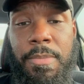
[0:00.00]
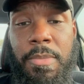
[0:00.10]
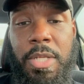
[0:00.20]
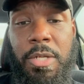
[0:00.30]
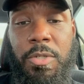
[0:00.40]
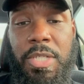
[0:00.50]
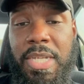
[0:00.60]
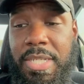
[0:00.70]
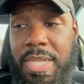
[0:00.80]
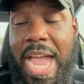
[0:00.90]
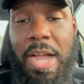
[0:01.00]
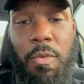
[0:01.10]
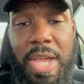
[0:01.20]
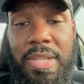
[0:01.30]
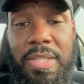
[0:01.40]
you know she she
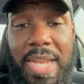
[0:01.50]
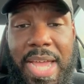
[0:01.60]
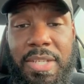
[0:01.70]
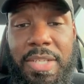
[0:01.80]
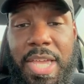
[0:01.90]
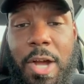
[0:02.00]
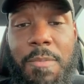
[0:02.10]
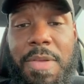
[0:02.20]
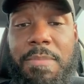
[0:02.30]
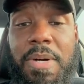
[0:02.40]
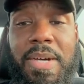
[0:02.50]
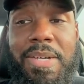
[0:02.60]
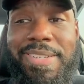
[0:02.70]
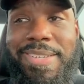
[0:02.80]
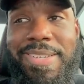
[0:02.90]
acquiesced to that she helped me
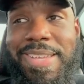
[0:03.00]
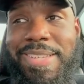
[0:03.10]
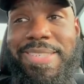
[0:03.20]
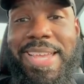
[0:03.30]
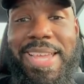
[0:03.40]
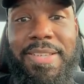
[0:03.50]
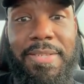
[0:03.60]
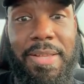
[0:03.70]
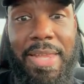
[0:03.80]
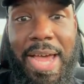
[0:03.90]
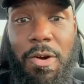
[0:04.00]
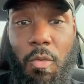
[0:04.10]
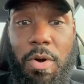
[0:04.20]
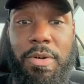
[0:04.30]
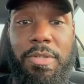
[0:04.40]
but it takes a lot of
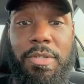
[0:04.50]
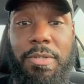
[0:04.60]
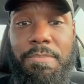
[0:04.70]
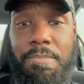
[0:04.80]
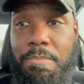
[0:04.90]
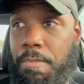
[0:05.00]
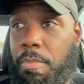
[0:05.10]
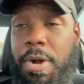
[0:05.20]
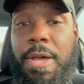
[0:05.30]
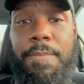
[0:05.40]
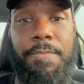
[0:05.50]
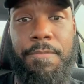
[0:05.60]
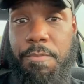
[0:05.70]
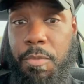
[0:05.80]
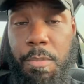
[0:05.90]
work to prep
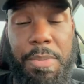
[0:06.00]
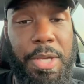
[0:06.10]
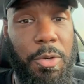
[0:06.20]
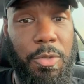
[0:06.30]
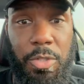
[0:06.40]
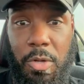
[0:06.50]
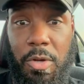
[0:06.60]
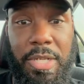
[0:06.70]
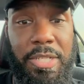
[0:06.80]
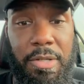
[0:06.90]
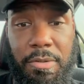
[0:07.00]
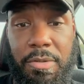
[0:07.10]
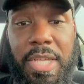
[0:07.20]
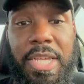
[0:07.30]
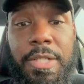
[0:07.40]
your meals and all these other
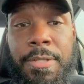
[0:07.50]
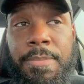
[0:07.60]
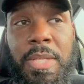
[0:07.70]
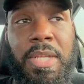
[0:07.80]
things